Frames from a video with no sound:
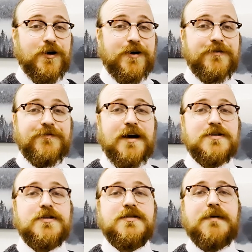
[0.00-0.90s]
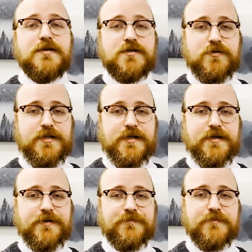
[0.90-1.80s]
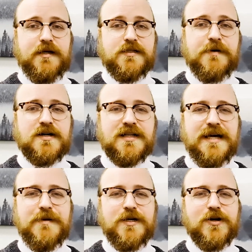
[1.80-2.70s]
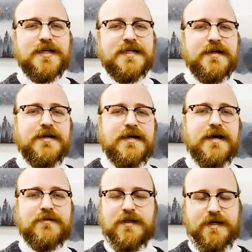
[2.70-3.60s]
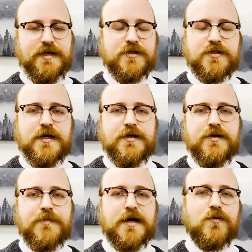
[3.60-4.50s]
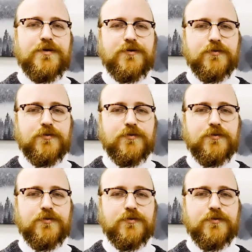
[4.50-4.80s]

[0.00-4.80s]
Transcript: her, fashion is about storytelling. It's about claiming your identity and letting it shine, no matter what the